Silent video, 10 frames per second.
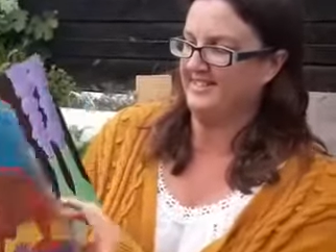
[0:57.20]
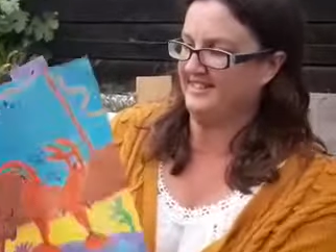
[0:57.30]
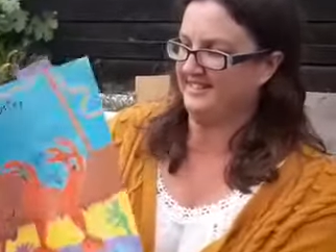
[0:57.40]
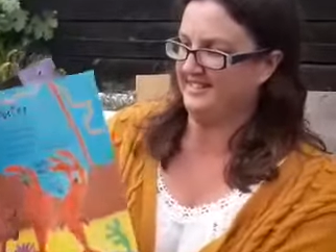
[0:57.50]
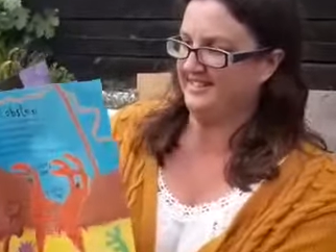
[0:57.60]

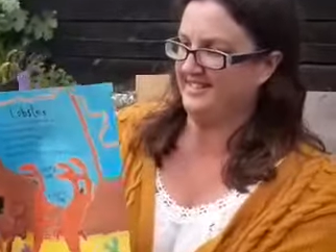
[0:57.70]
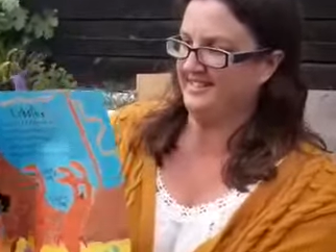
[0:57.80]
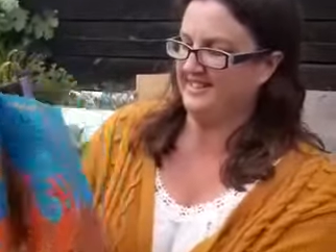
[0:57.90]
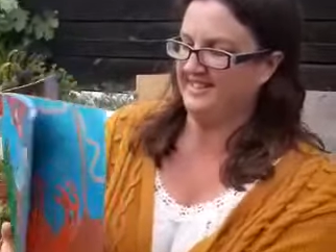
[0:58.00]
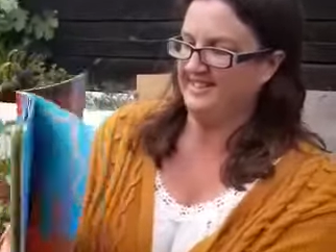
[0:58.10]

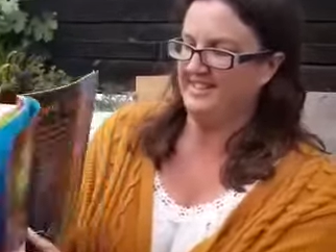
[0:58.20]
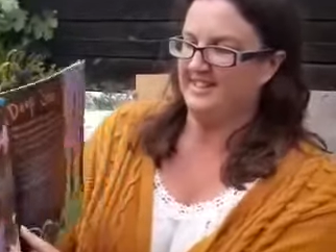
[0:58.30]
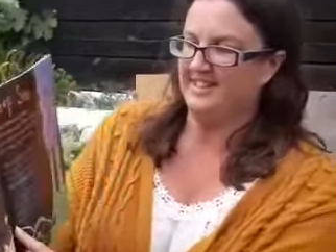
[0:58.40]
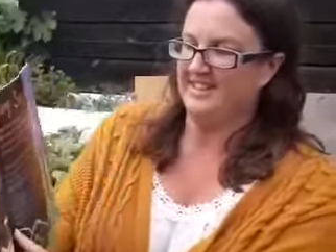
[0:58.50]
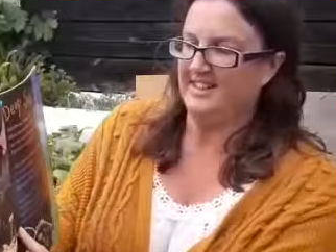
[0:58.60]

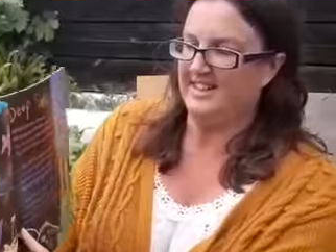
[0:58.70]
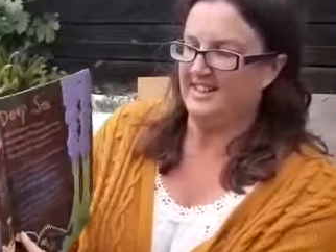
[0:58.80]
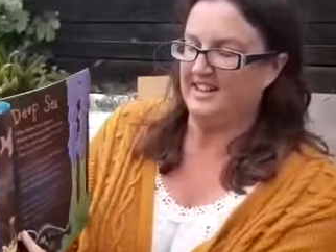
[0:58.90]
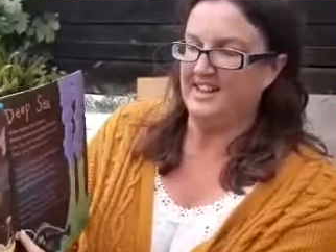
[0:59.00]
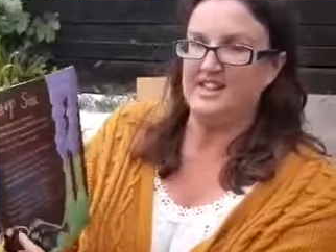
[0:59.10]

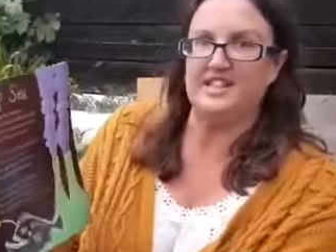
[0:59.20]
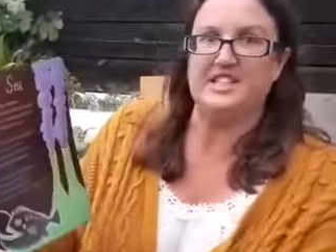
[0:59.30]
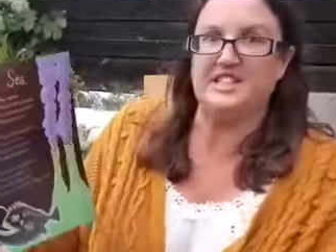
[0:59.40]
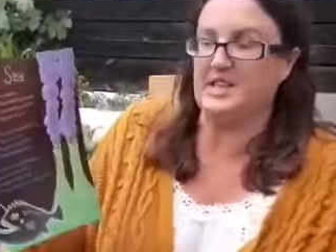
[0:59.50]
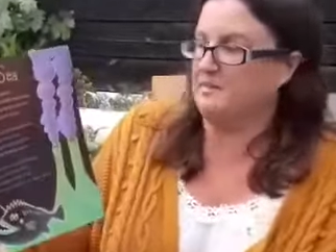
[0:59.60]
In the
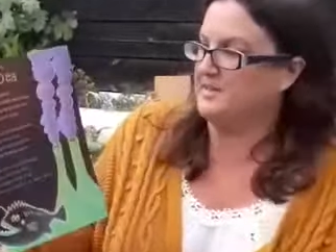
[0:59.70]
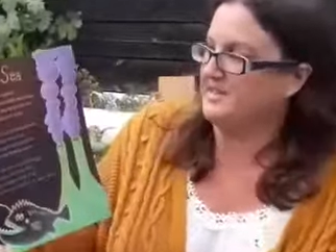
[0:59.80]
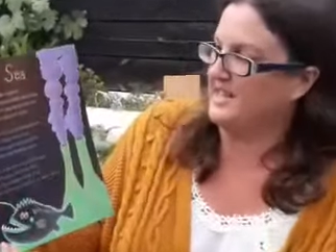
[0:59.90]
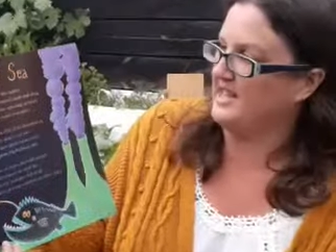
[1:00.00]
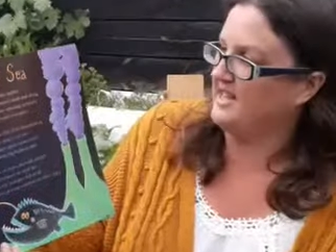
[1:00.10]
deep
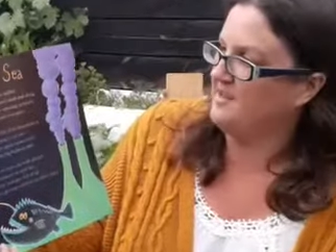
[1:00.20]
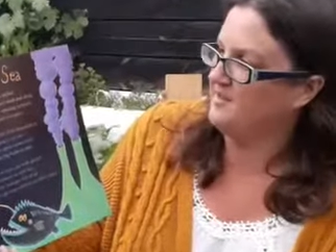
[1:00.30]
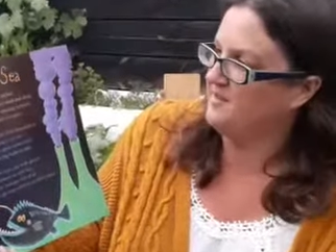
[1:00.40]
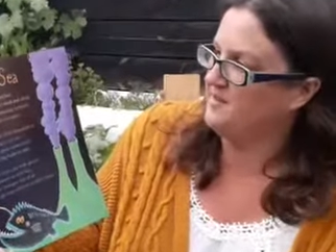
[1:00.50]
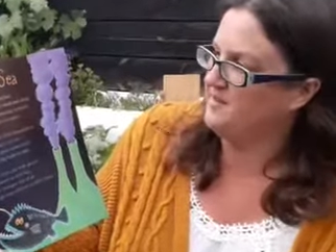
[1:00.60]
sea
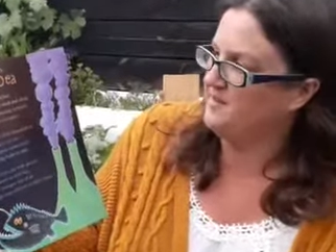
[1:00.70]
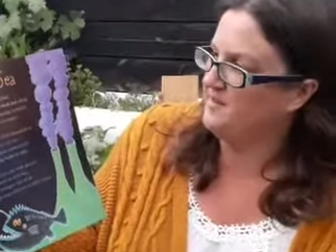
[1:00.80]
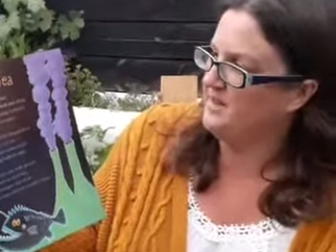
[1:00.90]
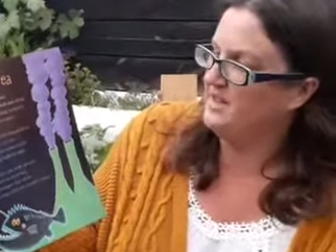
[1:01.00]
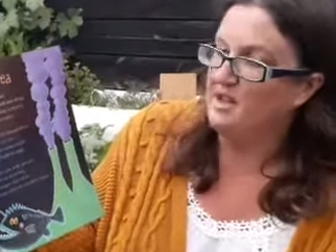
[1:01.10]

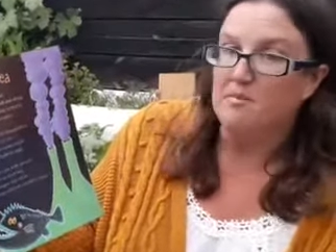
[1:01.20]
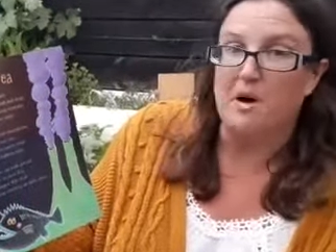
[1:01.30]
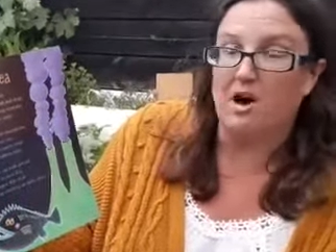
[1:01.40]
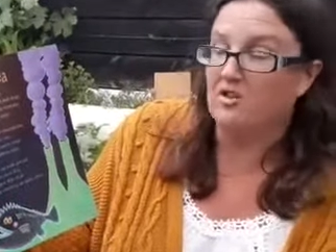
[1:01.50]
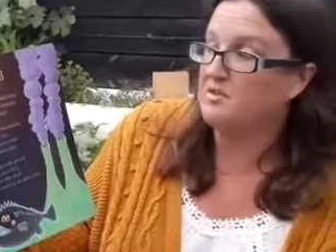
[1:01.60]

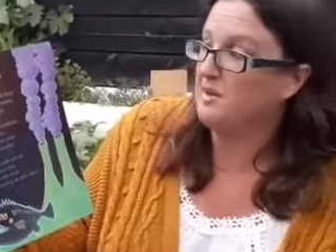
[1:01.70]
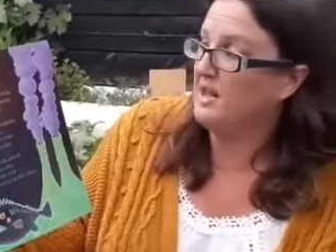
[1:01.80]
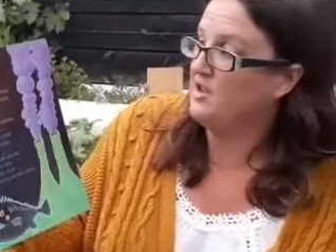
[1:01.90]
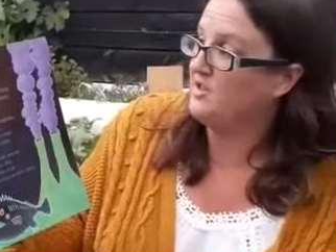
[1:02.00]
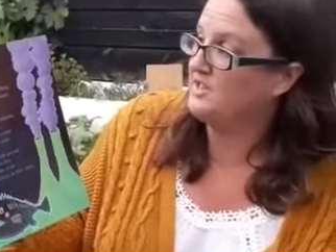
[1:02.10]
miles
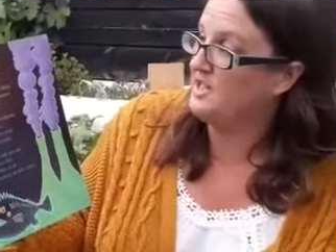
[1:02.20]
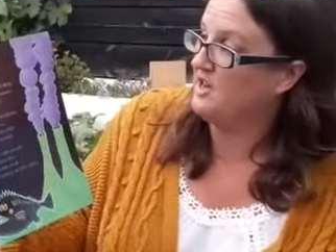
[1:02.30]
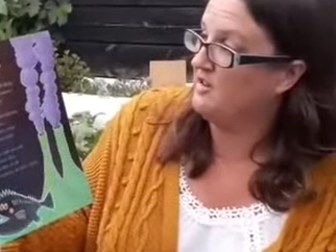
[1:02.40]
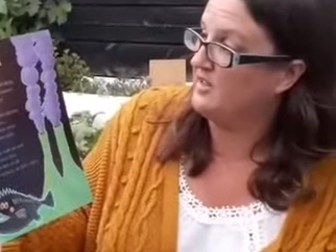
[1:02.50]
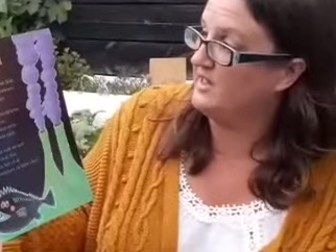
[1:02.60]
below the
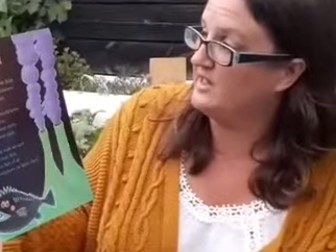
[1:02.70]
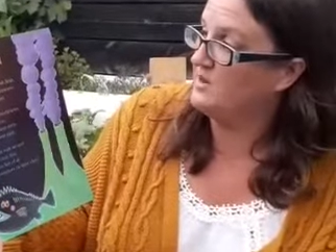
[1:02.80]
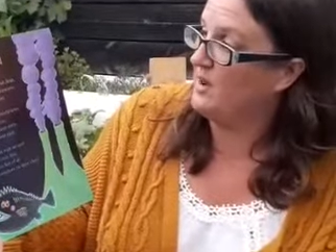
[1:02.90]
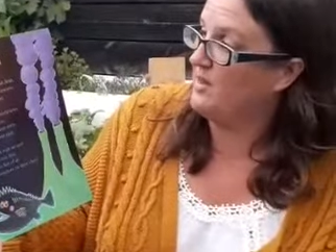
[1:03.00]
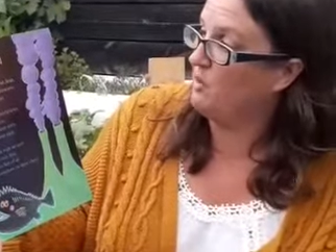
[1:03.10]

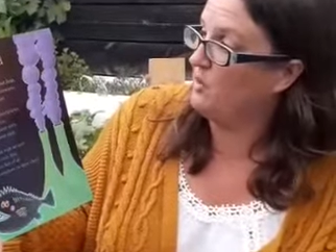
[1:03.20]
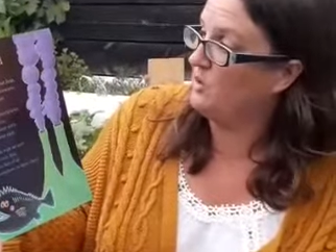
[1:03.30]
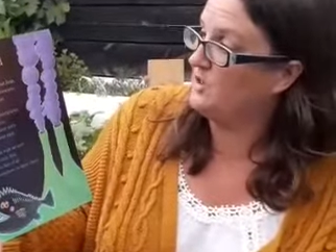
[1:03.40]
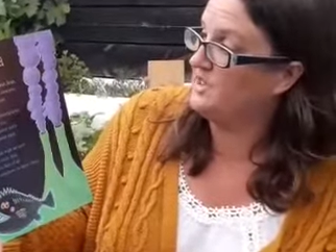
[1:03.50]
surface, where the waters